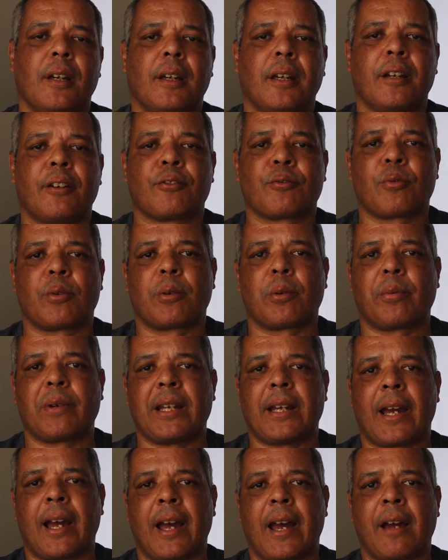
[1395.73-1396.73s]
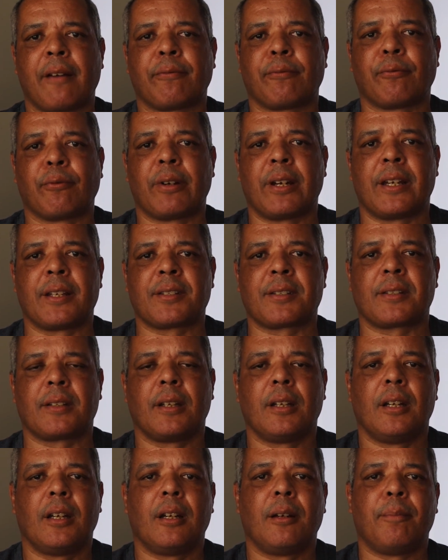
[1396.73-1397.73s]
Here's where we have risk
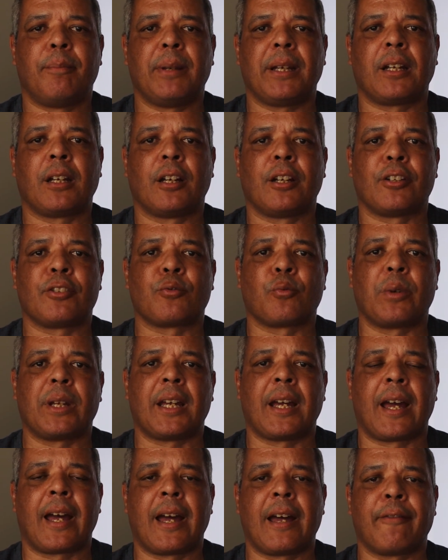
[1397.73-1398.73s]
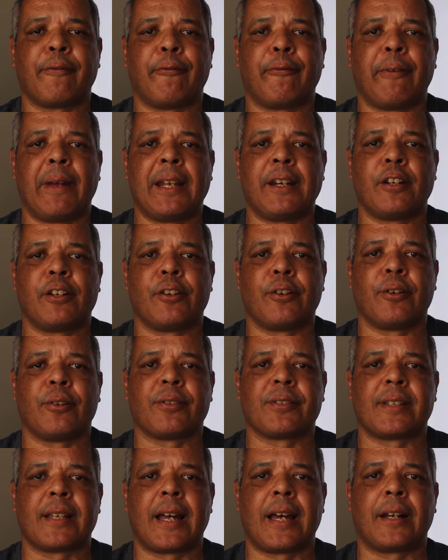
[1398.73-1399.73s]
because we have
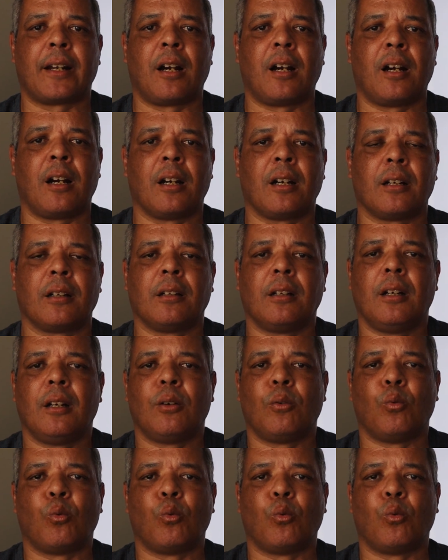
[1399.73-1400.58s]
vendors that are